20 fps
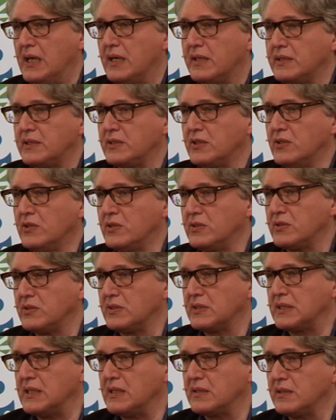return
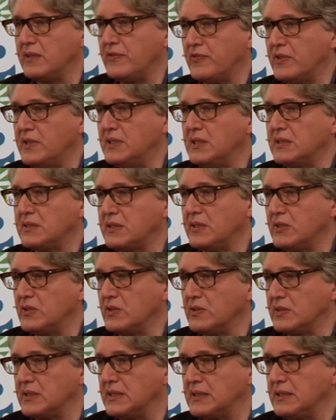to sacrifice,
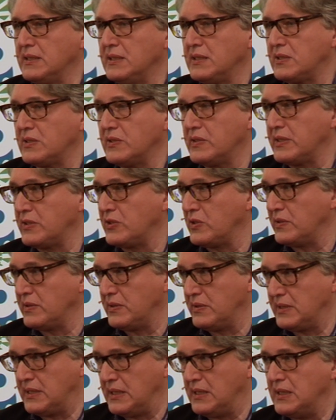return to this, return
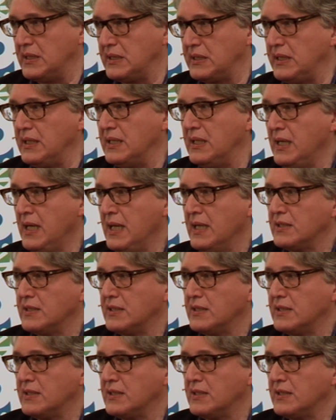to that. Yeah?